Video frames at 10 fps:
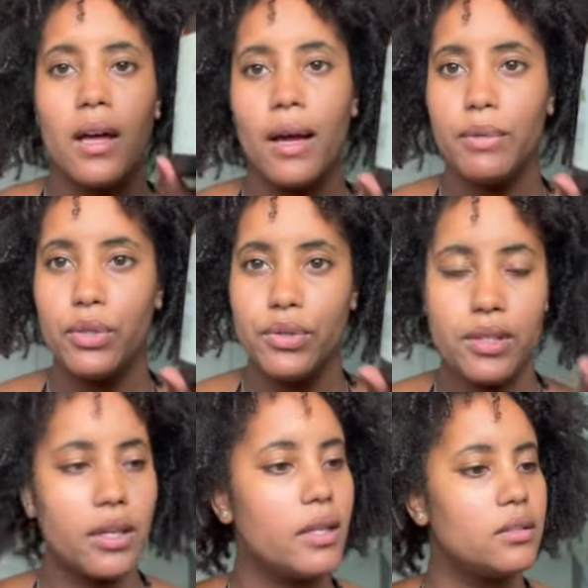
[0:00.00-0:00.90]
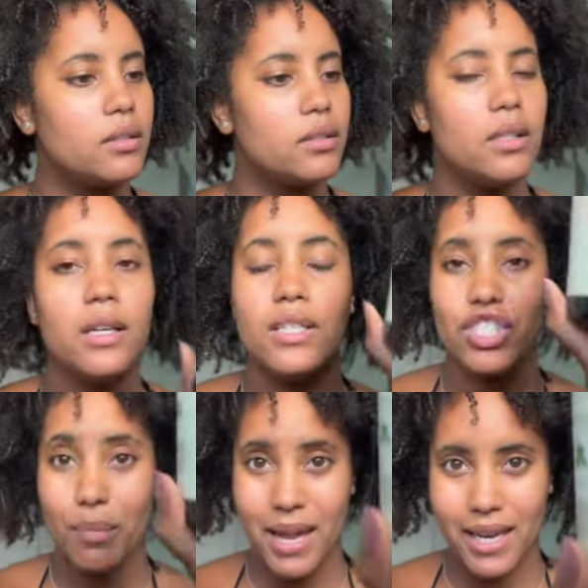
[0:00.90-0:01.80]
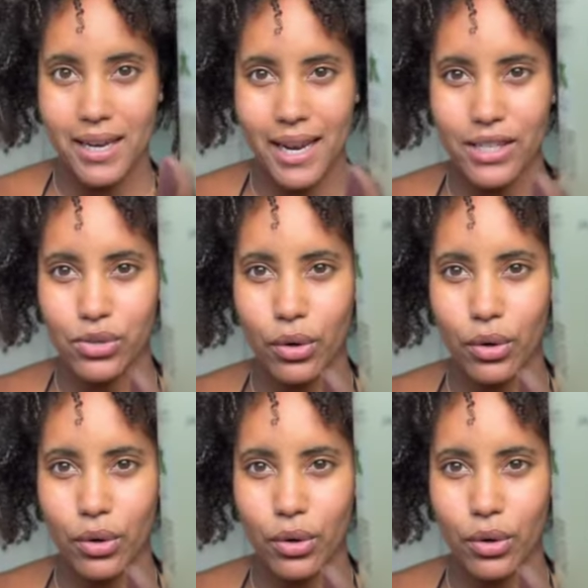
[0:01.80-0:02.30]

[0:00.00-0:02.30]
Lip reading: I'm using Jamaican castor